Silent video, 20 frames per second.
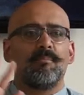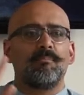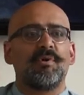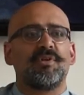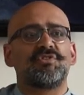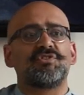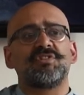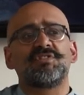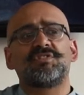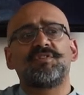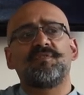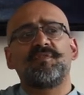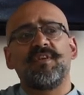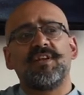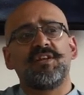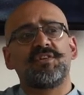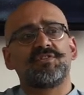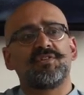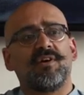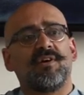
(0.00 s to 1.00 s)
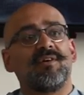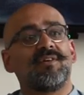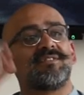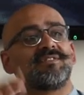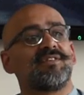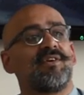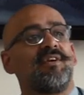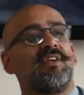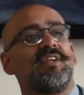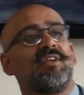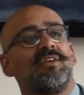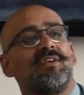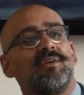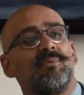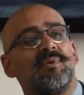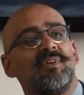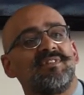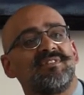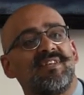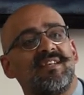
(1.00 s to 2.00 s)
But just to finish up, sorry,
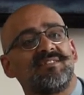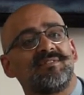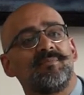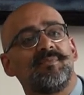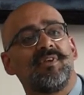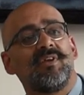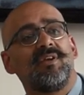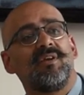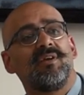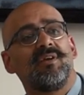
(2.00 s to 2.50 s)
you were going to say something?